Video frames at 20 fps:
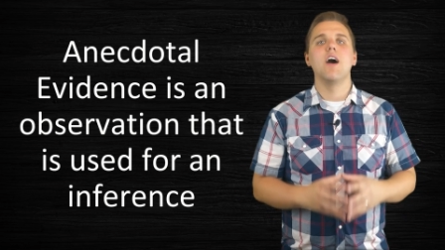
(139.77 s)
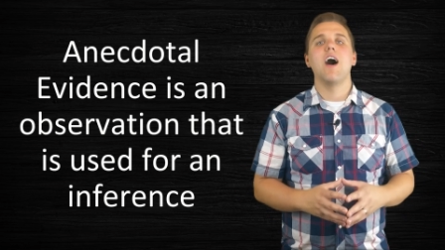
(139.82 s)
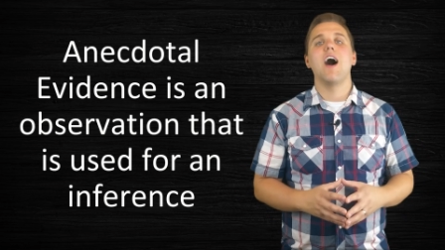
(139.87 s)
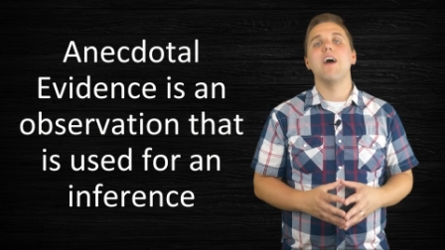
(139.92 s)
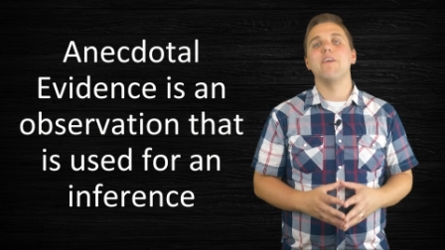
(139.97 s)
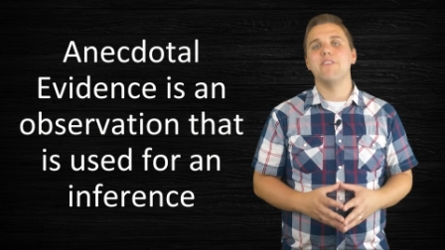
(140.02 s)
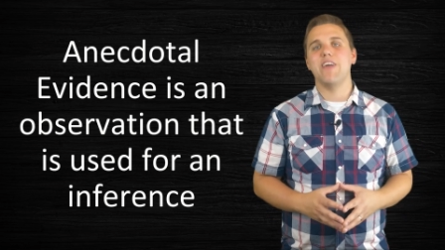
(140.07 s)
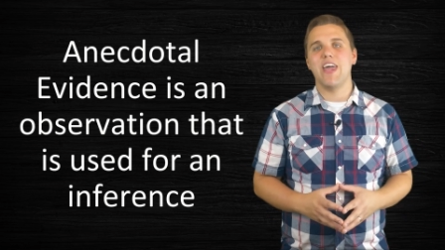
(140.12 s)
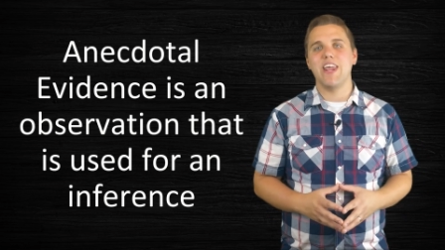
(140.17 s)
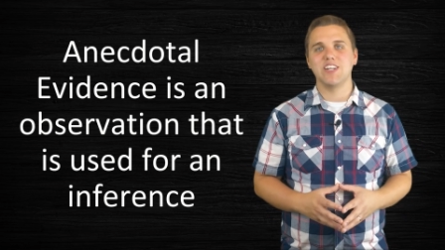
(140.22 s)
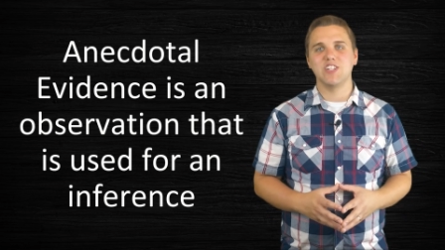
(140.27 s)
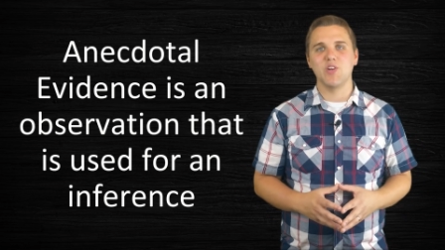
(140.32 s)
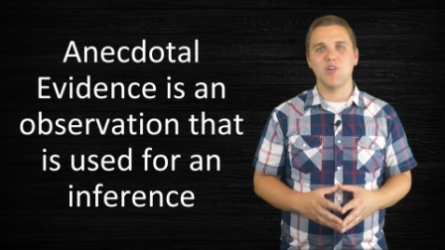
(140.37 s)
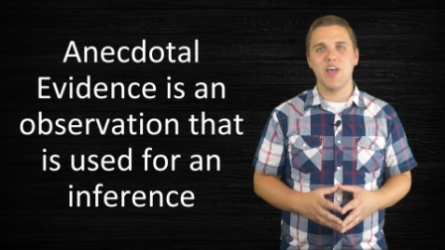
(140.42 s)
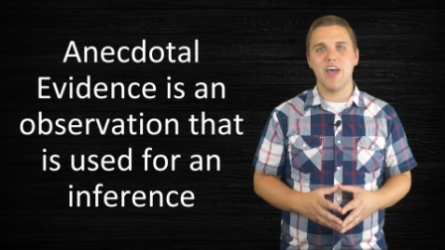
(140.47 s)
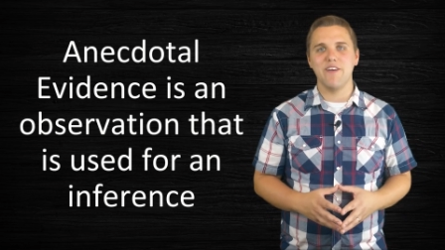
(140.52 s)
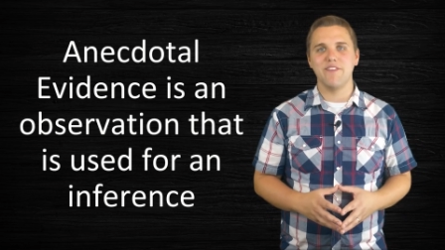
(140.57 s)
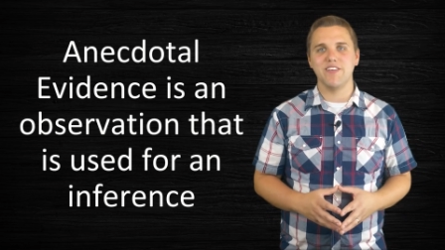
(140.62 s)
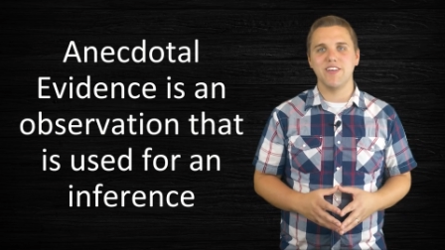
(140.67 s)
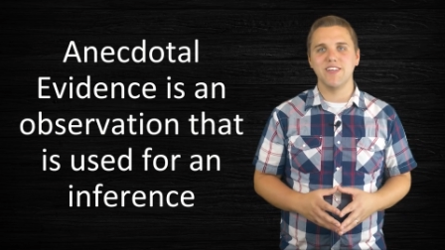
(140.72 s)
of anecdotal
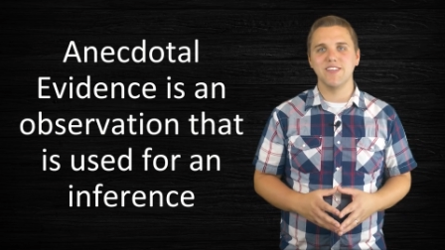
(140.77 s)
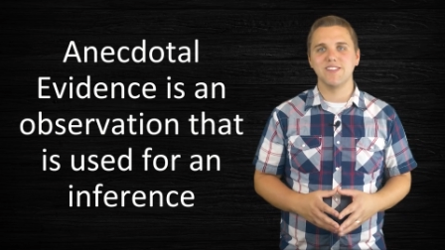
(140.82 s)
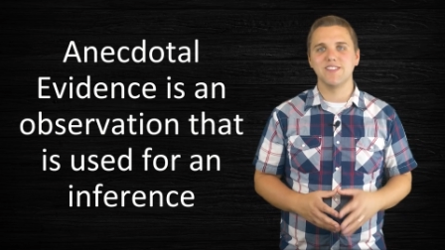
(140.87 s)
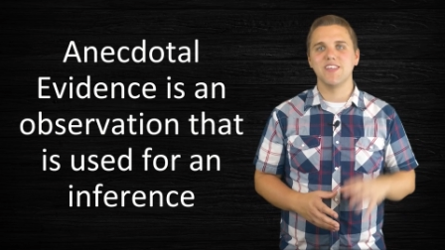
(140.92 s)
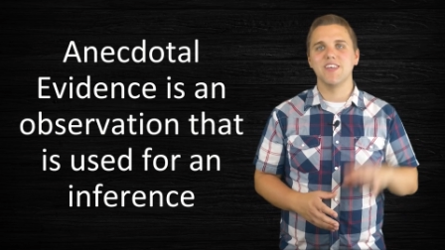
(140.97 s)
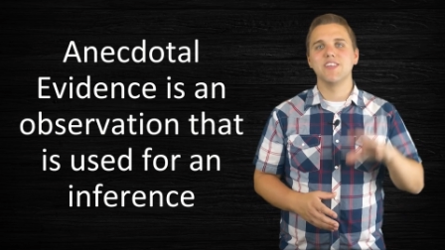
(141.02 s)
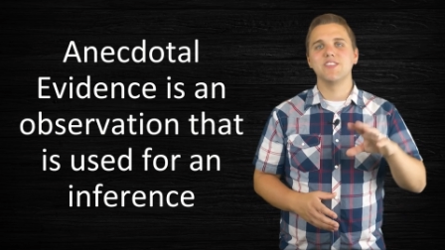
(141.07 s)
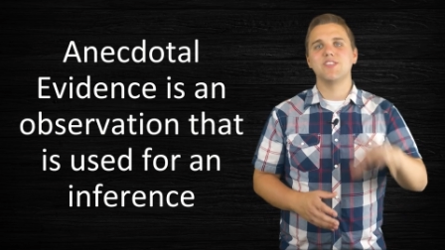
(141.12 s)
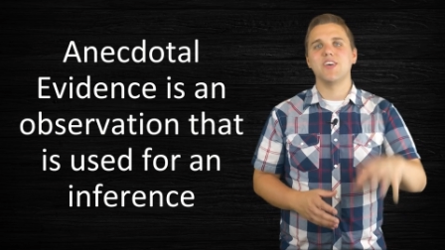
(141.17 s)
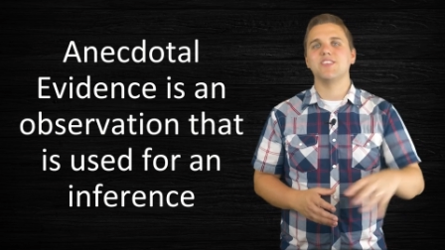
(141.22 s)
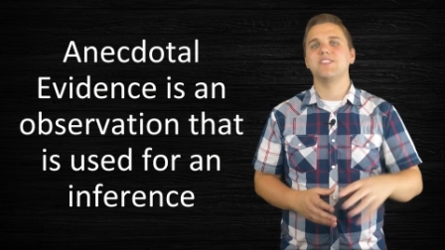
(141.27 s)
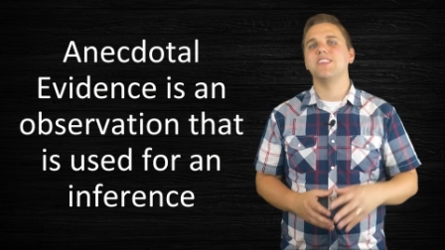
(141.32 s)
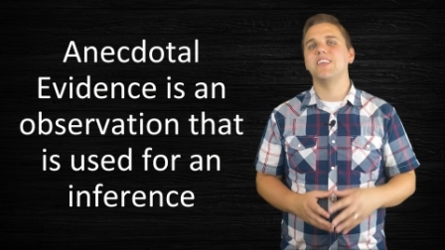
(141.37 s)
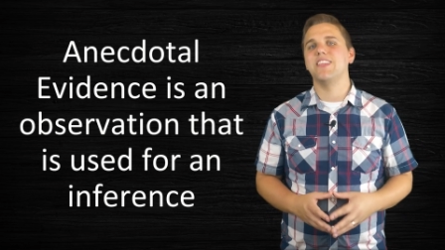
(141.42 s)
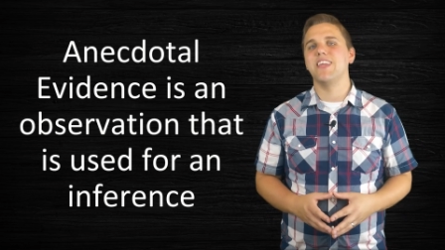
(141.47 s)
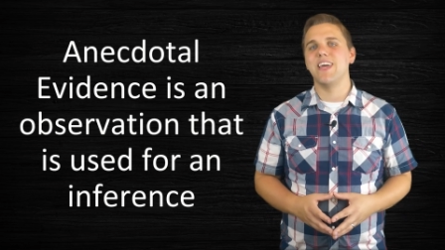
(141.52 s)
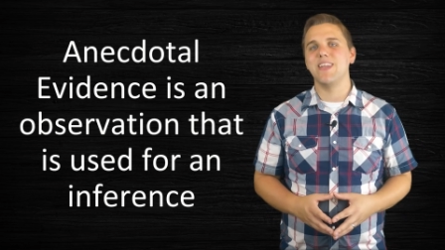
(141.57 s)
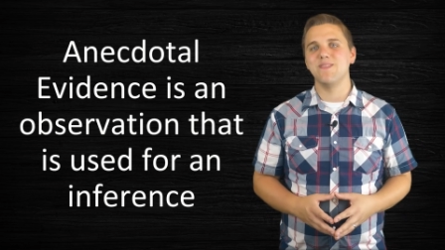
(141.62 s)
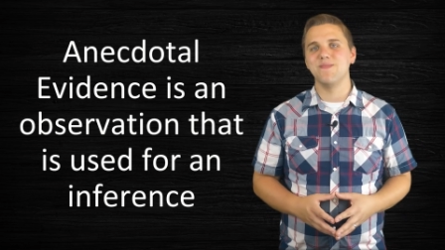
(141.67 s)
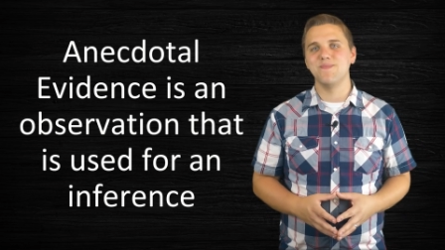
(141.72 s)
evidence. So I'll see you
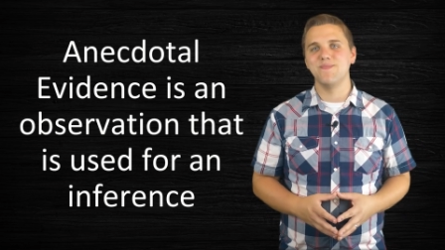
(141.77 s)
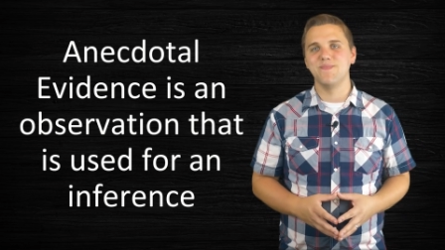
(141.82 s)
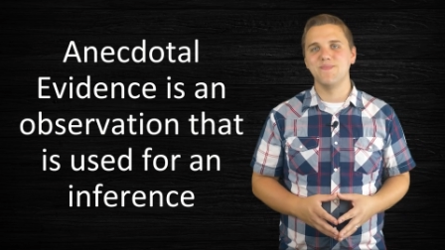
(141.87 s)
then.